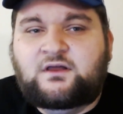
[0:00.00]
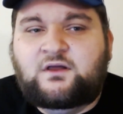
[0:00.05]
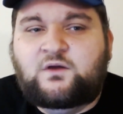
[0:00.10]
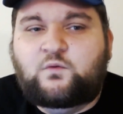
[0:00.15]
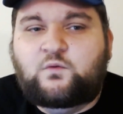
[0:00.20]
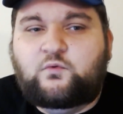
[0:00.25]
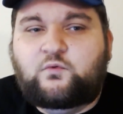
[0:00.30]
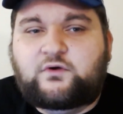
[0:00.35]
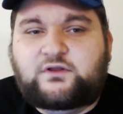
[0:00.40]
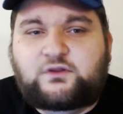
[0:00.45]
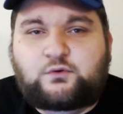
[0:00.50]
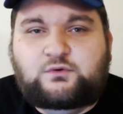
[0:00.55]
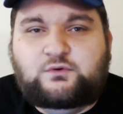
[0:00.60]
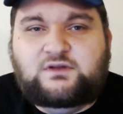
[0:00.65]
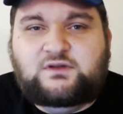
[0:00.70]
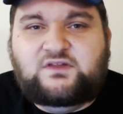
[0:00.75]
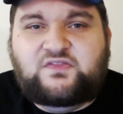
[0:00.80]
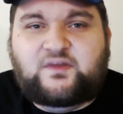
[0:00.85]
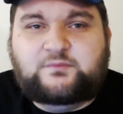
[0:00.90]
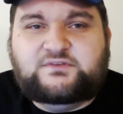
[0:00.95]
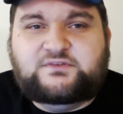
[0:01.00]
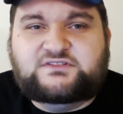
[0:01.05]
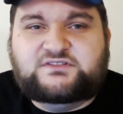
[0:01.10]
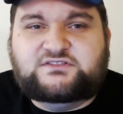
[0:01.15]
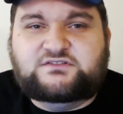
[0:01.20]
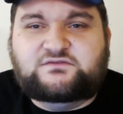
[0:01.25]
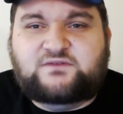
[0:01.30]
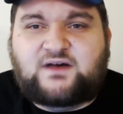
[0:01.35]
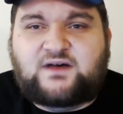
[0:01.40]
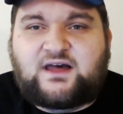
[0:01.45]
where you need them to
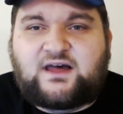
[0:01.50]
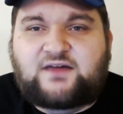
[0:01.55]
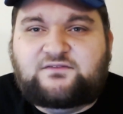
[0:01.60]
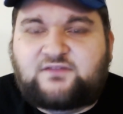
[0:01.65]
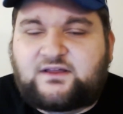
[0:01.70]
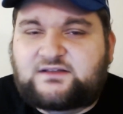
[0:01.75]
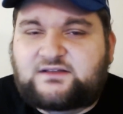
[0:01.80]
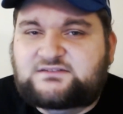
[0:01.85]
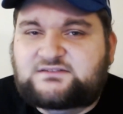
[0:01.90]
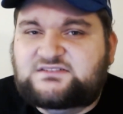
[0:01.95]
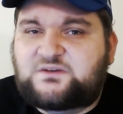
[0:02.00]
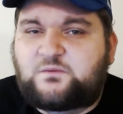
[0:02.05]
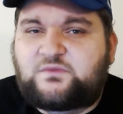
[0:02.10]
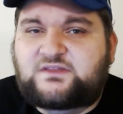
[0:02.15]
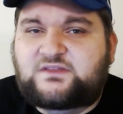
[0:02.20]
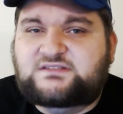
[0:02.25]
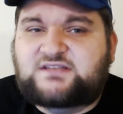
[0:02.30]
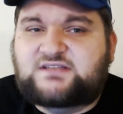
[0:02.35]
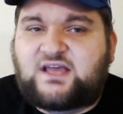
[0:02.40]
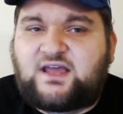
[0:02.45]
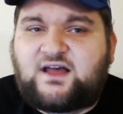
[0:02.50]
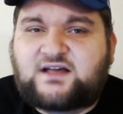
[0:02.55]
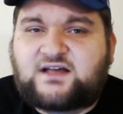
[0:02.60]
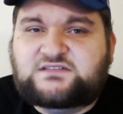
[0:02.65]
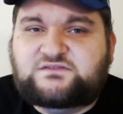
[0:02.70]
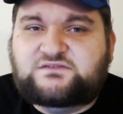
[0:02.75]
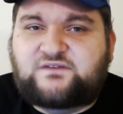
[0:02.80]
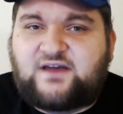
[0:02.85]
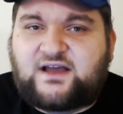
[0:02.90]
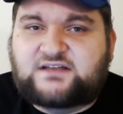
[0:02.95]
survive, like in some of these chaos
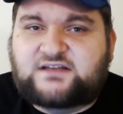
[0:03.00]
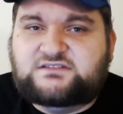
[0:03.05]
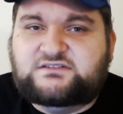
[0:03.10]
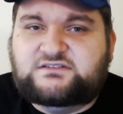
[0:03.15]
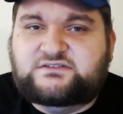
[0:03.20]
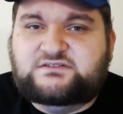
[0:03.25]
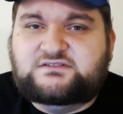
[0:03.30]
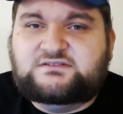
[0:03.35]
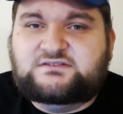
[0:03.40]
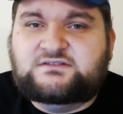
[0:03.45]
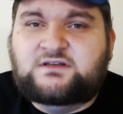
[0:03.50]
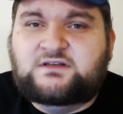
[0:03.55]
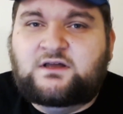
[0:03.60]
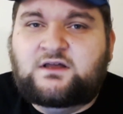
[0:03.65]
factions.